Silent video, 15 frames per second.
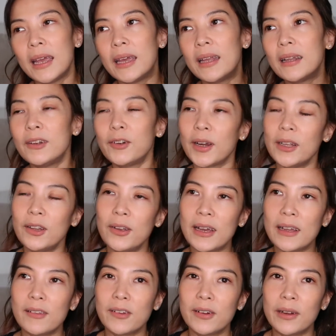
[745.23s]
and I'll try to
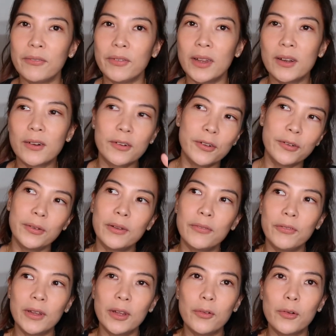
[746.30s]
answer everything or shoot a
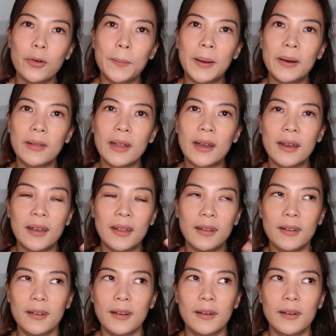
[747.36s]
video about that.